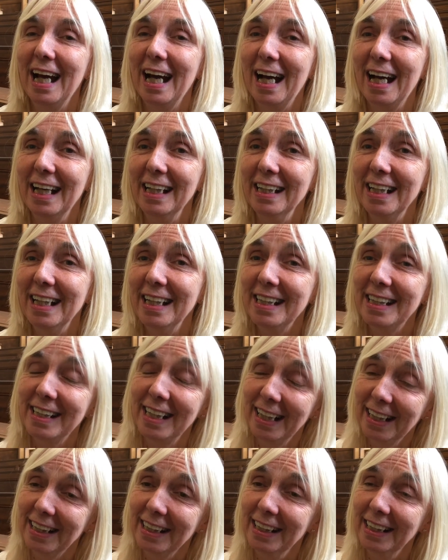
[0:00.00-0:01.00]
And then
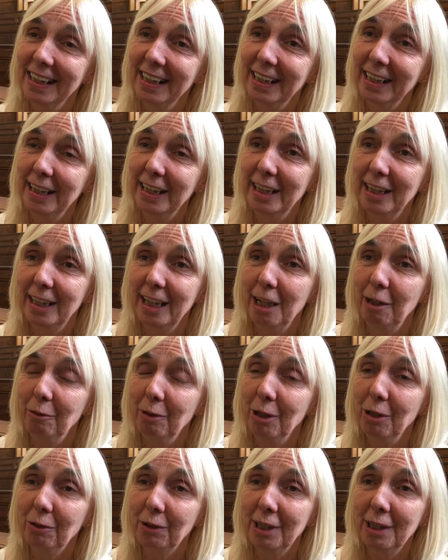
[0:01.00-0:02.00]
secondly, they
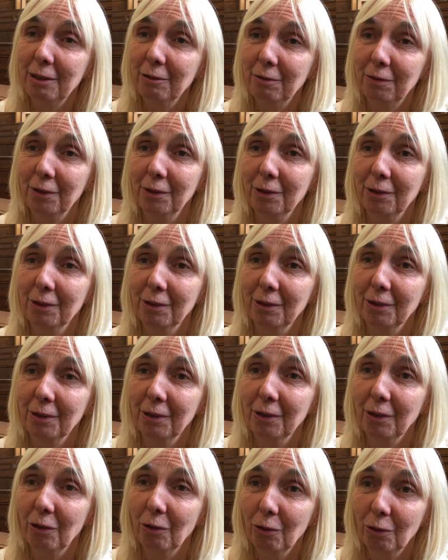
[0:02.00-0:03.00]
were looking
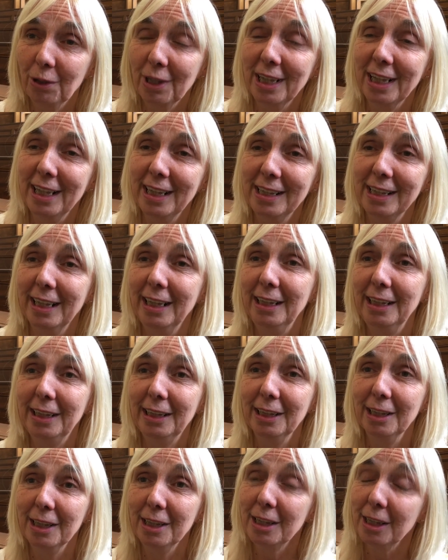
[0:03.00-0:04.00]
for
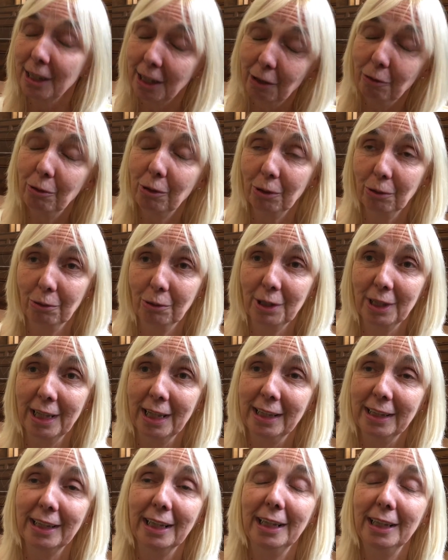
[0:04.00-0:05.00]
organisations, local
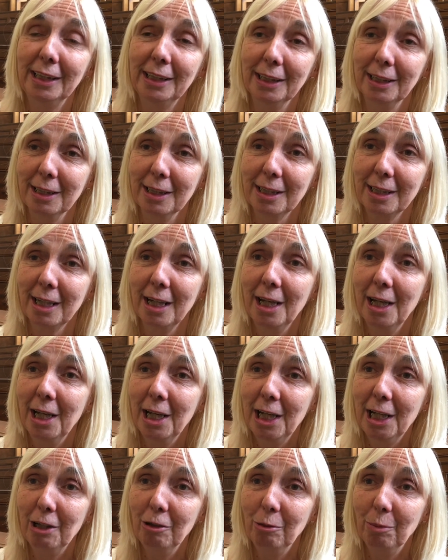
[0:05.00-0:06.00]
organisations,
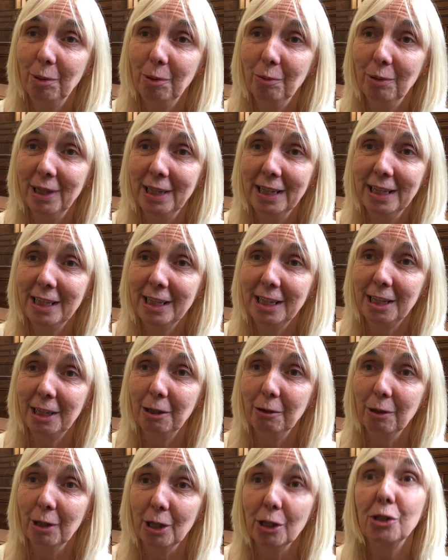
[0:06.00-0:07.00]
who would be willing
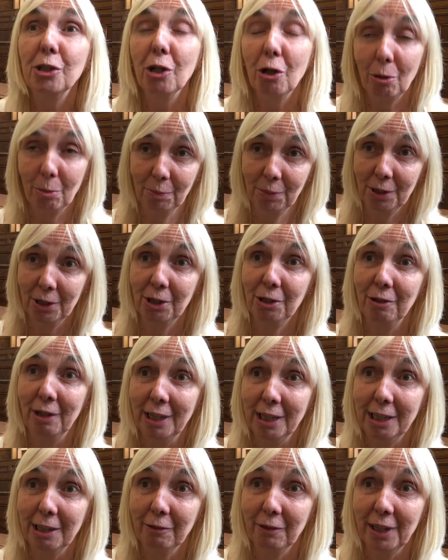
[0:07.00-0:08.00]
to adopt a
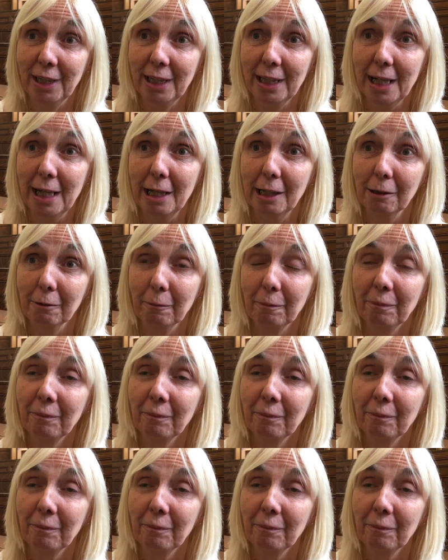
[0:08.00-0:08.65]
stretch of the canal